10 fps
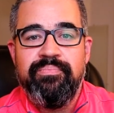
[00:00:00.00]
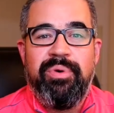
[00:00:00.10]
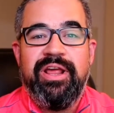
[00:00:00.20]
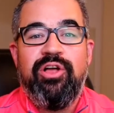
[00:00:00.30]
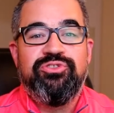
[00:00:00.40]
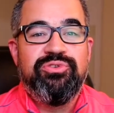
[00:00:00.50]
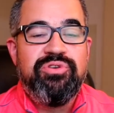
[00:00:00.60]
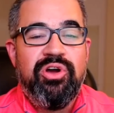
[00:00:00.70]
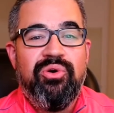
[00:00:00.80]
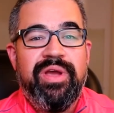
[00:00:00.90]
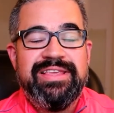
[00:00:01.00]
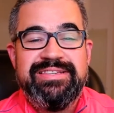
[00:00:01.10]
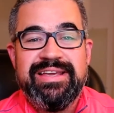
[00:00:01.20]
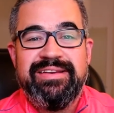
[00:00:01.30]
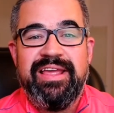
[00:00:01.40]
But I also know his
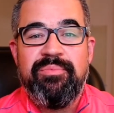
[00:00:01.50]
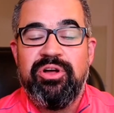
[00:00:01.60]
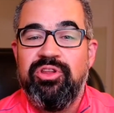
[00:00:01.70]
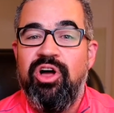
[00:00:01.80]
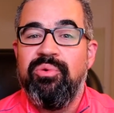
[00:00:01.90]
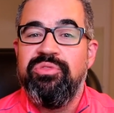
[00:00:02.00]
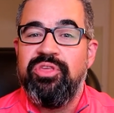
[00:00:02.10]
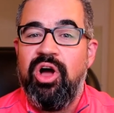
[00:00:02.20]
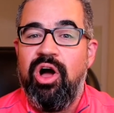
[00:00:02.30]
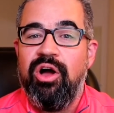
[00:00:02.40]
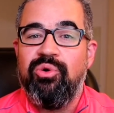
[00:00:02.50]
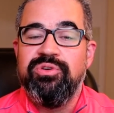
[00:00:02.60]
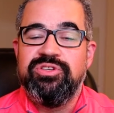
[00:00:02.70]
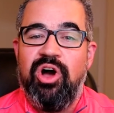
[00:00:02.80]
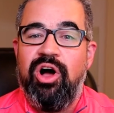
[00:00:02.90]
nickname, along with the Hawk,
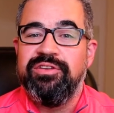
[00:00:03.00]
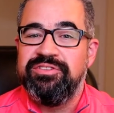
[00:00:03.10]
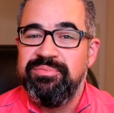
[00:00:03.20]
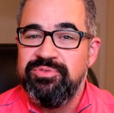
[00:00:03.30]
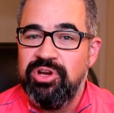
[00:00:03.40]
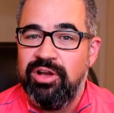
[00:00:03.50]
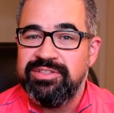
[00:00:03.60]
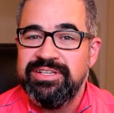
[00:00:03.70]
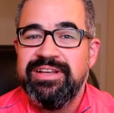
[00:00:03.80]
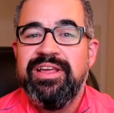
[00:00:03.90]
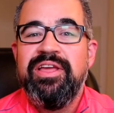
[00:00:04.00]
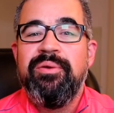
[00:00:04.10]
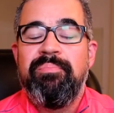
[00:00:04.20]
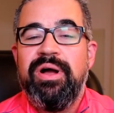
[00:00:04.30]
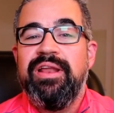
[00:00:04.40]
was Awesome Dawson
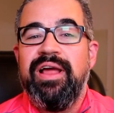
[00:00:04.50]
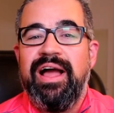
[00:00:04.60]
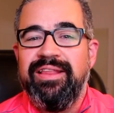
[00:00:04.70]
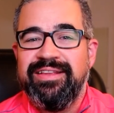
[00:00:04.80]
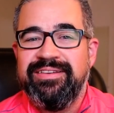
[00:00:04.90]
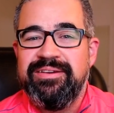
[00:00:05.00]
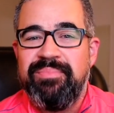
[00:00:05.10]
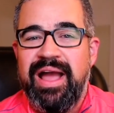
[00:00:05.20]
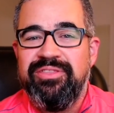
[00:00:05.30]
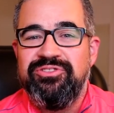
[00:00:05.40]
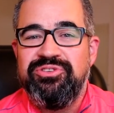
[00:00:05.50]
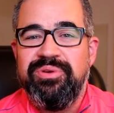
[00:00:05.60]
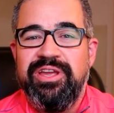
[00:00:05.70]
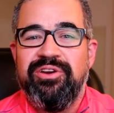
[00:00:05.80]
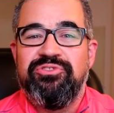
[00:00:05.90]
but I like to combine the two
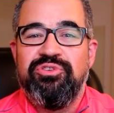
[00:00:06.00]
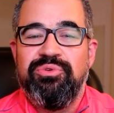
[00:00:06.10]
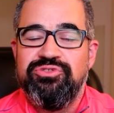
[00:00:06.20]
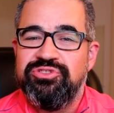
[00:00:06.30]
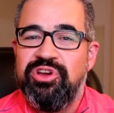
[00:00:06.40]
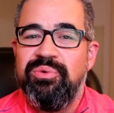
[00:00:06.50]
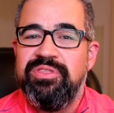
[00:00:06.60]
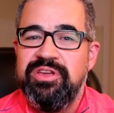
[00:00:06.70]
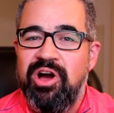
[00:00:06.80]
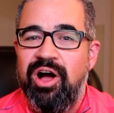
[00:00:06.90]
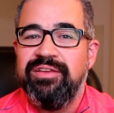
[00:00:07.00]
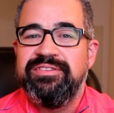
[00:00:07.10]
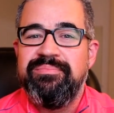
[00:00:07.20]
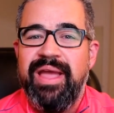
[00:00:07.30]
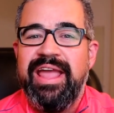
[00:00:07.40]
here, so we'll just go with the
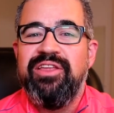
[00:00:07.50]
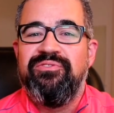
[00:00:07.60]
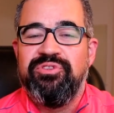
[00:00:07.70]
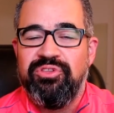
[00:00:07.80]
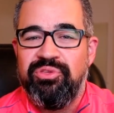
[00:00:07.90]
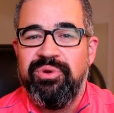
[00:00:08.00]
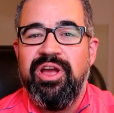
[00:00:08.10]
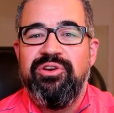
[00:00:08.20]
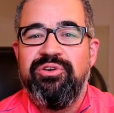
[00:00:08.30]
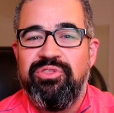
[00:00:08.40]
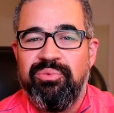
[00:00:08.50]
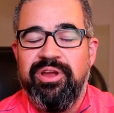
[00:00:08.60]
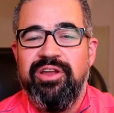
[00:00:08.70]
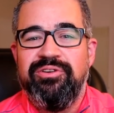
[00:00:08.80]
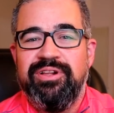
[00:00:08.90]
awesome 8 for the 300
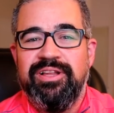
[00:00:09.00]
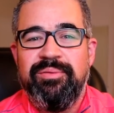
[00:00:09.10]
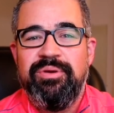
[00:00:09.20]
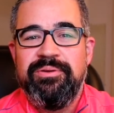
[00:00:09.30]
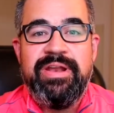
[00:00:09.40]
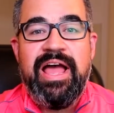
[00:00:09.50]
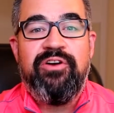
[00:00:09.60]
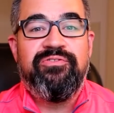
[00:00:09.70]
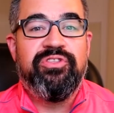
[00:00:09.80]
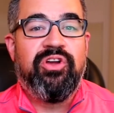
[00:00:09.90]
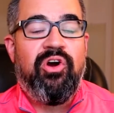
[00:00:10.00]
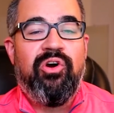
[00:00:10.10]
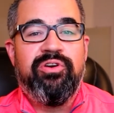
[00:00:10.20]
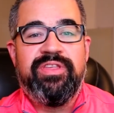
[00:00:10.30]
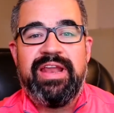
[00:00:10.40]
300 club. But now for the
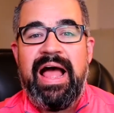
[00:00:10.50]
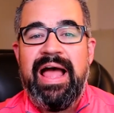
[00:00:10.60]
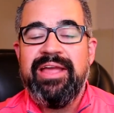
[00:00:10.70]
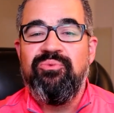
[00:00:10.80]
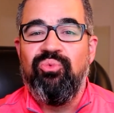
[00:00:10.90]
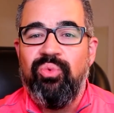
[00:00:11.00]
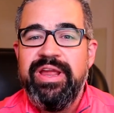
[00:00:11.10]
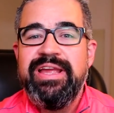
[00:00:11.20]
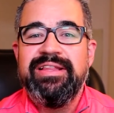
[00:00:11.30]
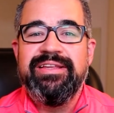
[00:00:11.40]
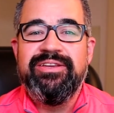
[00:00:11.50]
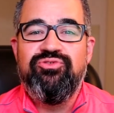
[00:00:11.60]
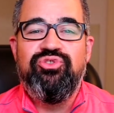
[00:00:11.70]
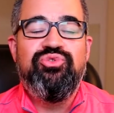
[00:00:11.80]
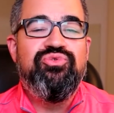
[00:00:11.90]
card that I really
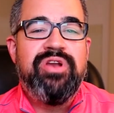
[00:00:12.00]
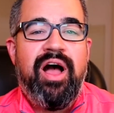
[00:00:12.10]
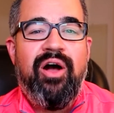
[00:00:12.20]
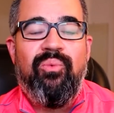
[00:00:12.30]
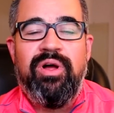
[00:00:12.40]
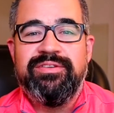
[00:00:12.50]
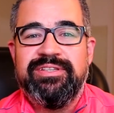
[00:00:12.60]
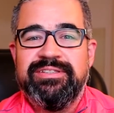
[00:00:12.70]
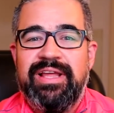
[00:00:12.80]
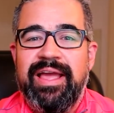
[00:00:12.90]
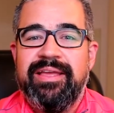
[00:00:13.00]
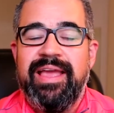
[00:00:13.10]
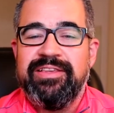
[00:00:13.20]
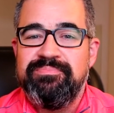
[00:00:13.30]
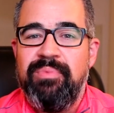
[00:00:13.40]
do not want to
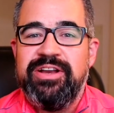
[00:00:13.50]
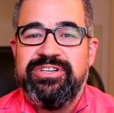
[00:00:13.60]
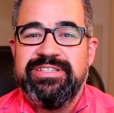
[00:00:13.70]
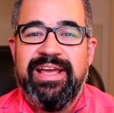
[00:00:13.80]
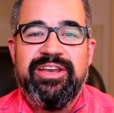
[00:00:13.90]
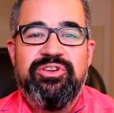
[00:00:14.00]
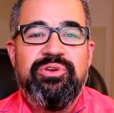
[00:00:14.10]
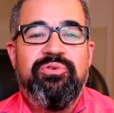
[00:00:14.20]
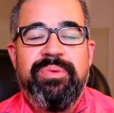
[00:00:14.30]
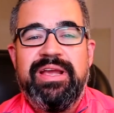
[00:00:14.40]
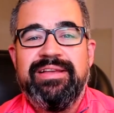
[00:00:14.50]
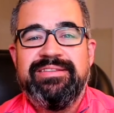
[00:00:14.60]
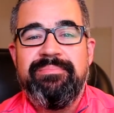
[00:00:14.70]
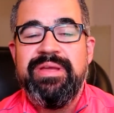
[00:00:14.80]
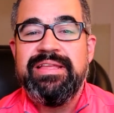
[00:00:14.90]
like as much as I do
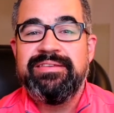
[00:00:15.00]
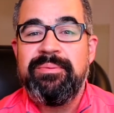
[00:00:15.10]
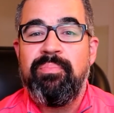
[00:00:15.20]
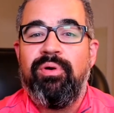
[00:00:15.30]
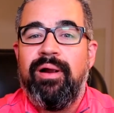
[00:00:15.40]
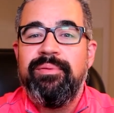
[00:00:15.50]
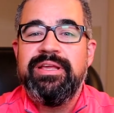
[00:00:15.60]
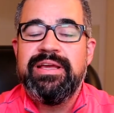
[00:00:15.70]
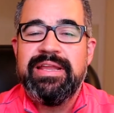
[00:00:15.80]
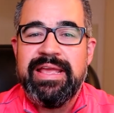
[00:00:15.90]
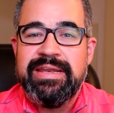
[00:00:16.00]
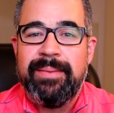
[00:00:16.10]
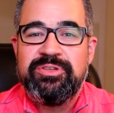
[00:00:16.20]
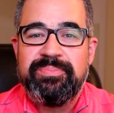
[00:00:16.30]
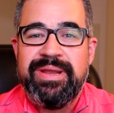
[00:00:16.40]
because it means I'm probably going to end
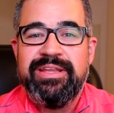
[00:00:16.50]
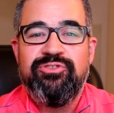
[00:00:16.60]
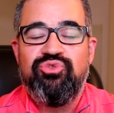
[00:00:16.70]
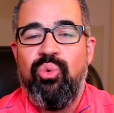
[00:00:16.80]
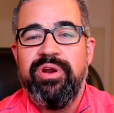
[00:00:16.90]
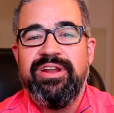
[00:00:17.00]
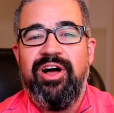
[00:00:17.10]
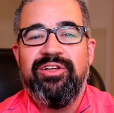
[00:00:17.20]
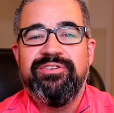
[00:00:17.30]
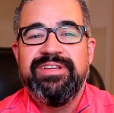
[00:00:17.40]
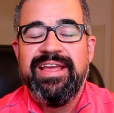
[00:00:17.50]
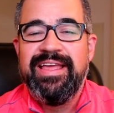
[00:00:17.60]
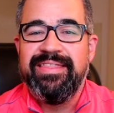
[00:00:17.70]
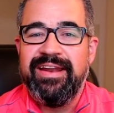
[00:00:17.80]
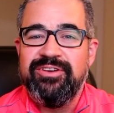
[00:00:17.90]
up spending $20
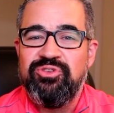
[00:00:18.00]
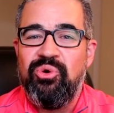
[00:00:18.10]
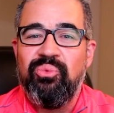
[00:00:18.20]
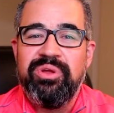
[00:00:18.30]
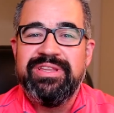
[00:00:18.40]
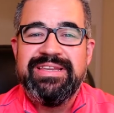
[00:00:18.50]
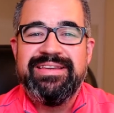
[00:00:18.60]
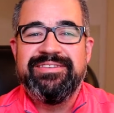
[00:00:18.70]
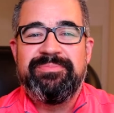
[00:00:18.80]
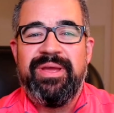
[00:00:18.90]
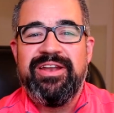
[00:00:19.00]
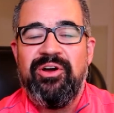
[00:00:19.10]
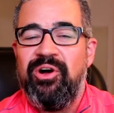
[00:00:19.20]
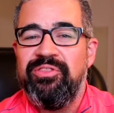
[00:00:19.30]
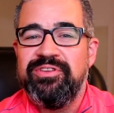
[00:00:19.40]
that I don't really need to spend
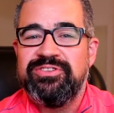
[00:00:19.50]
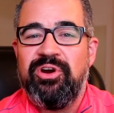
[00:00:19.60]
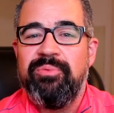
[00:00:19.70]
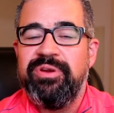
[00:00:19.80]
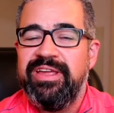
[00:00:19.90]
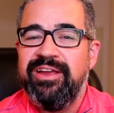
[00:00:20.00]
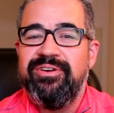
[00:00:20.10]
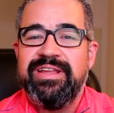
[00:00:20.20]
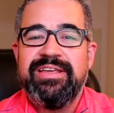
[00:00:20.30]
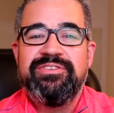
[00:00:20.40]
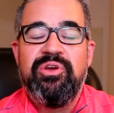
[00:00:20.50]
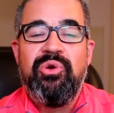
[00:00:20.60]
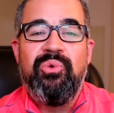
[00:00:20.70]
on this card, but here it is.